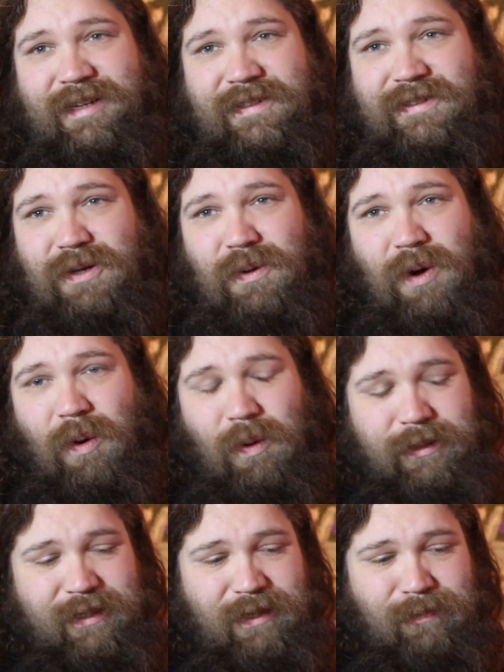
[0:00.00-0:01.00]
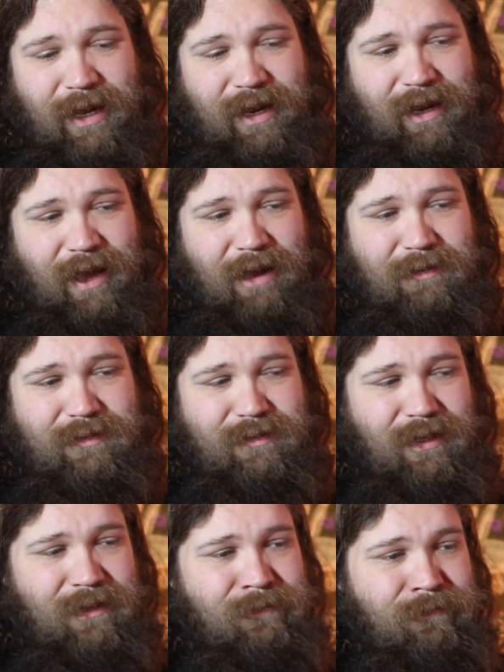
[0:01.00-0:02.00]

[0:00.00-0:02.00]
It's so cold in my house.